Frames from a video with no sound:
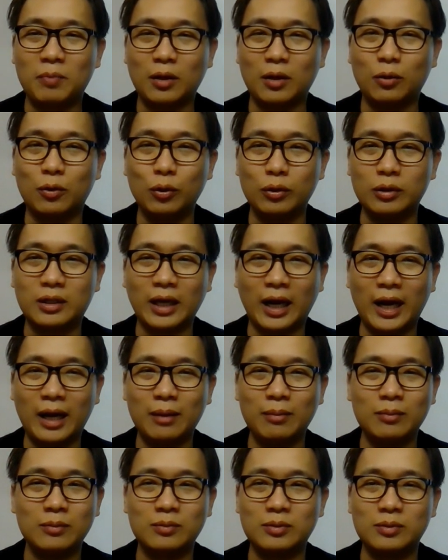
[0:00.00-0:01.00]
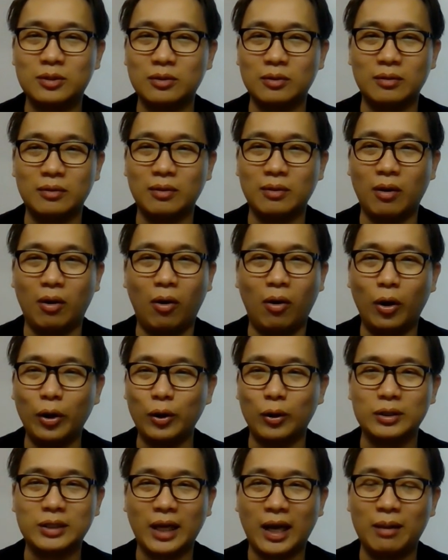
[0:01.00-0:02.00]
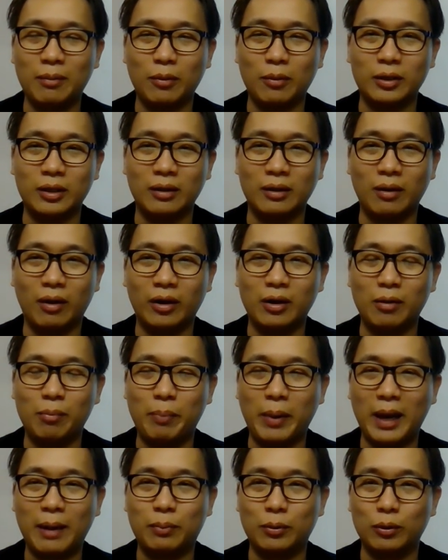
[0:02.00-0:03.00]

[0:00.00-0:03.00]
good times, all your time on a bad